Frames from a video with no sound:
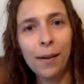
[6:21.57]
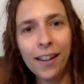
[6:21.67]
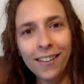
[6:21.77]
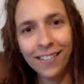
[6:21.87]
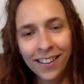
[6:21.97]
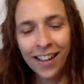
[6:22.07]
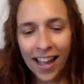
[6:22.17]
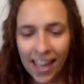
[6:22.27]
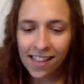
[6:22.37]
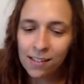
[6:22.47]
here,
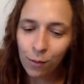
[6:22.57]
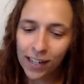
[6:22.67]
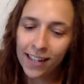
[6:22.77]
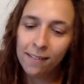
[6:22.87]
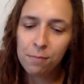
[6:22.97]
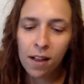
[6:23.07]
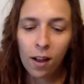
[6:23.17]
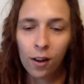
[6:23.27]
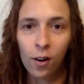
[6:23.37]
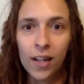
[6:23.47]
and we keep
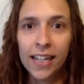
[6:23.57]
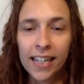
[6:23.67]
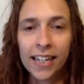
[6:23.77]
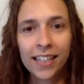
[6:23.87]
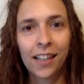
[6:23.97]
going,